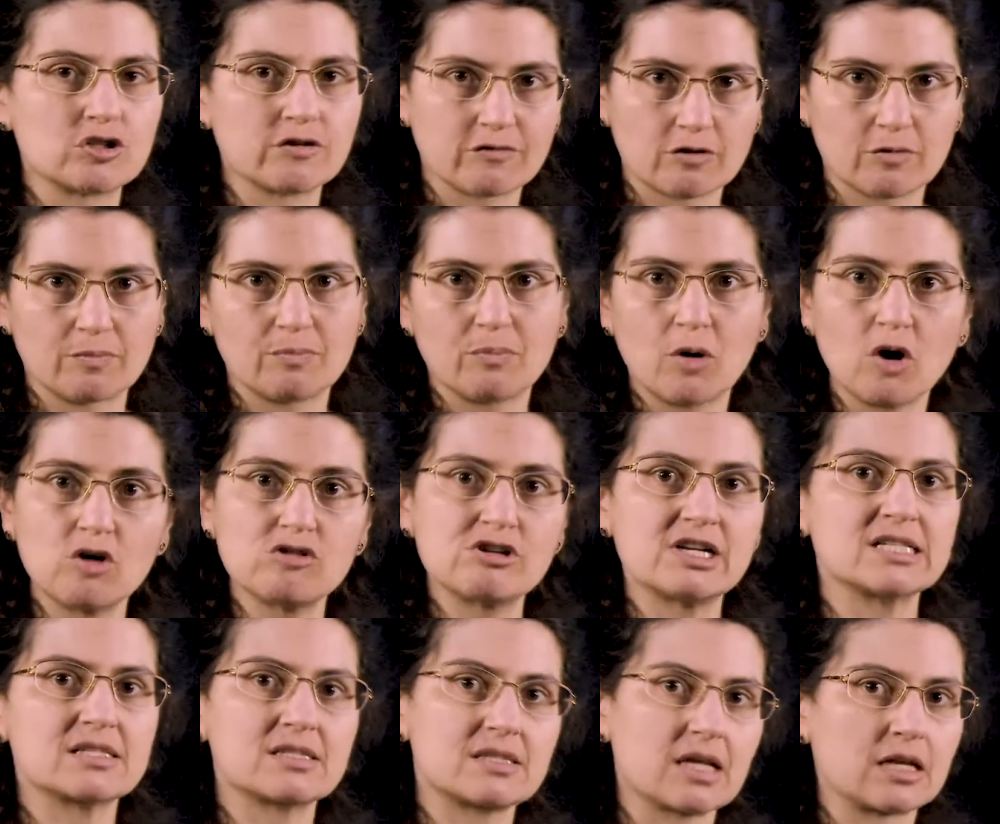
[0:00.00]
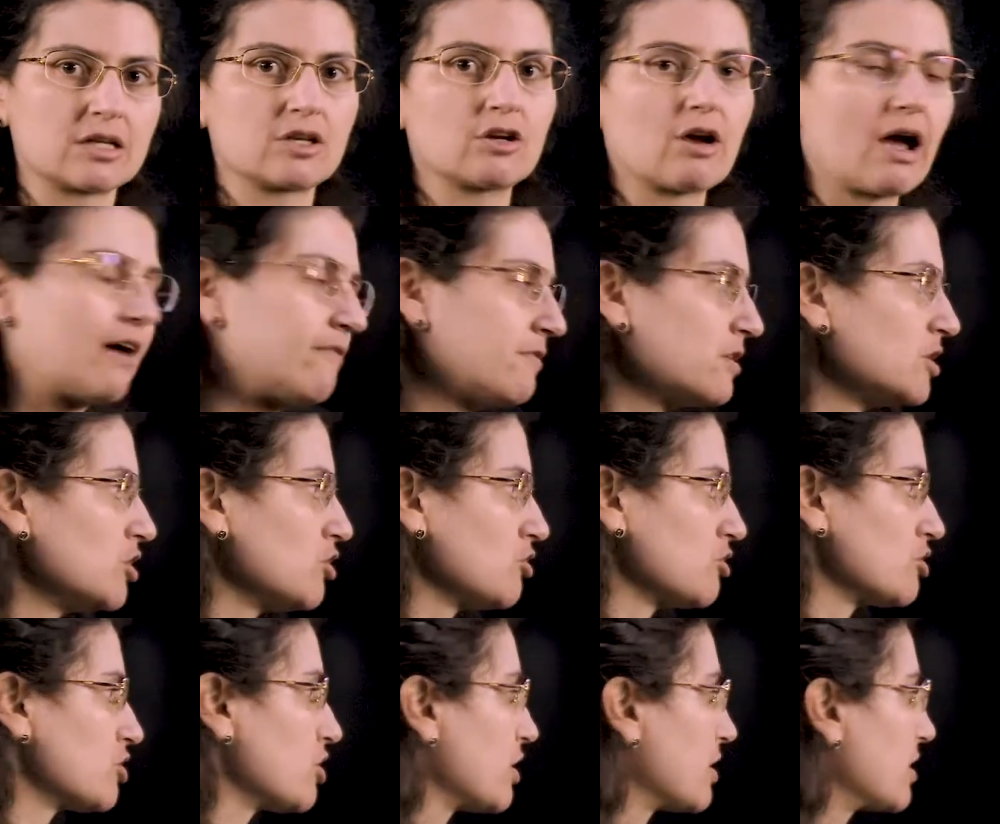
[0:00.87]
components that you have in your
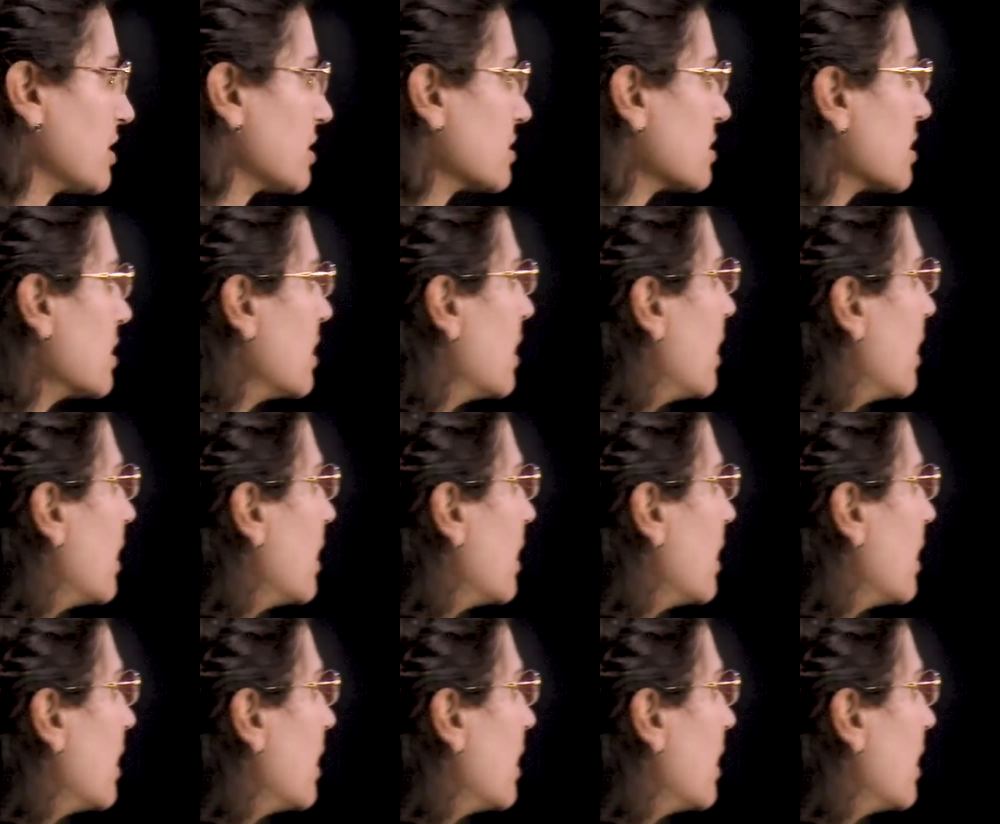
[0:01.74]
circuit.